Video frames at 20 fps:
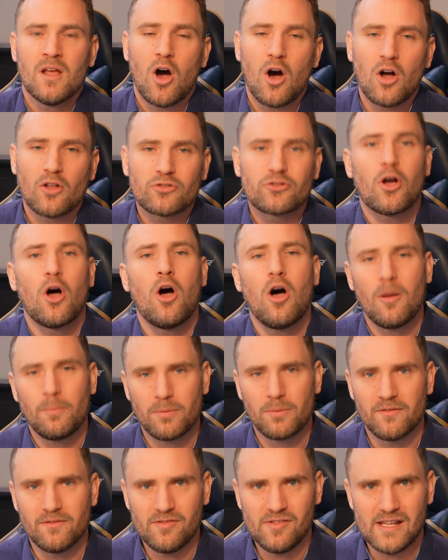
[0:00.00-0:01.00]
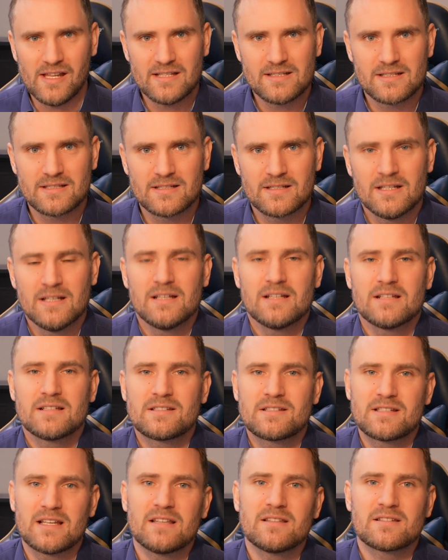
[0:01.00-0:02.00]
On top of this,
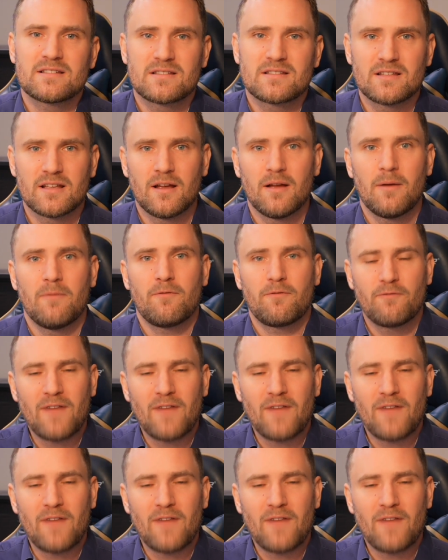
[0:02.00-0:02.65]
since the